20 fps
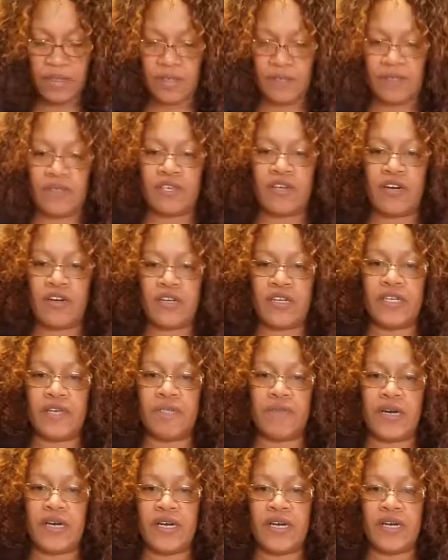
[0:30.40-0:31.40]

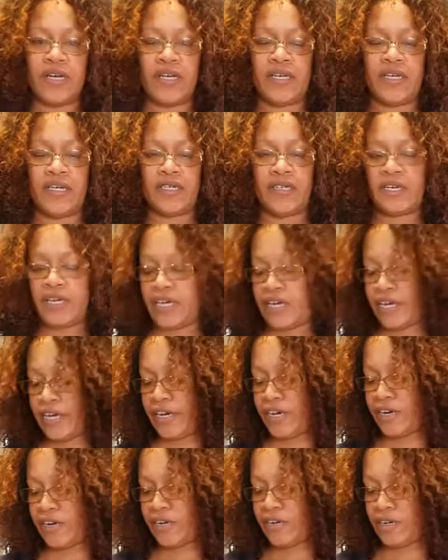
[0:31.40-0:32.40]
Regarding the
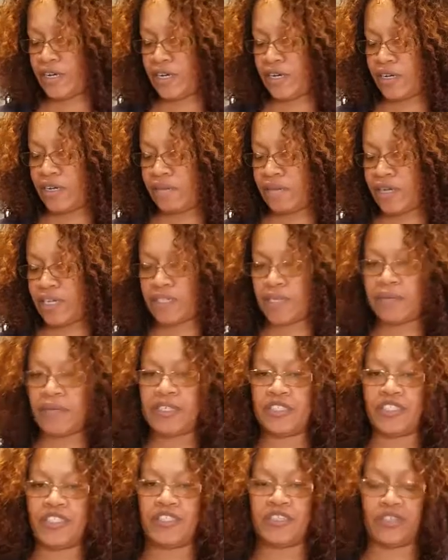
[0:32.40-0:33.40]
hair, as I
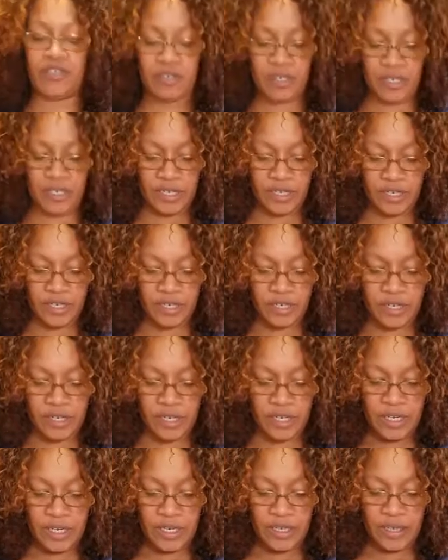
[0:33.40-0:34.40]
mentioned earlier,
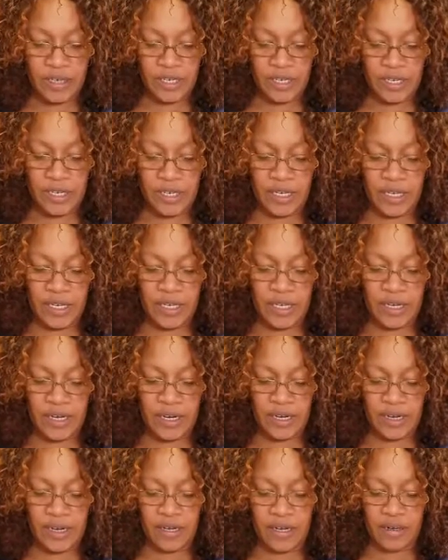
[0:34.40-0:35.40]
the
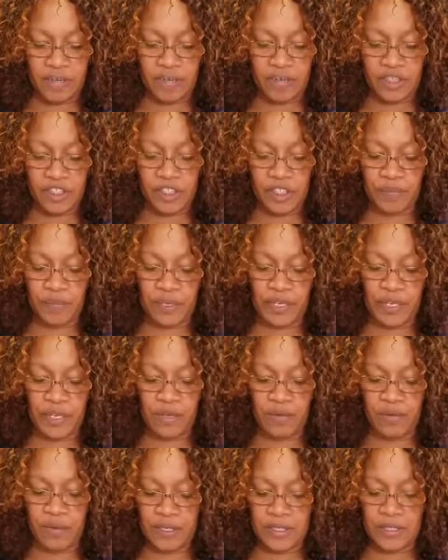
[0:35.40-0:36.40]

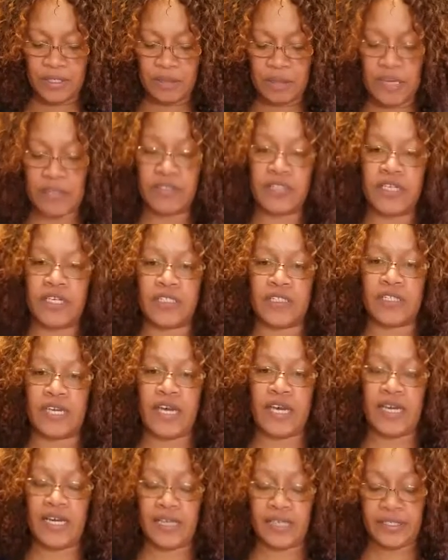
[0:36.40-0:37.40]
shipping was about 6
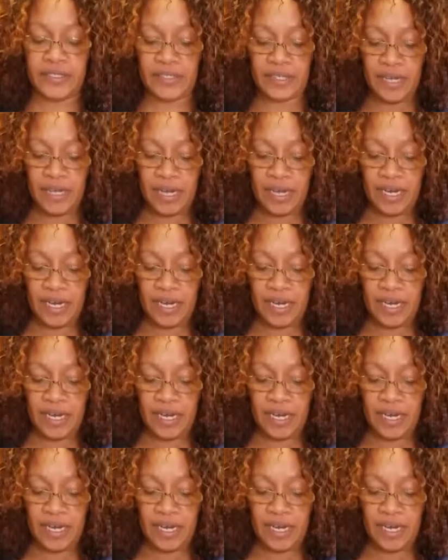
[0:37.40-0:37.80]
days.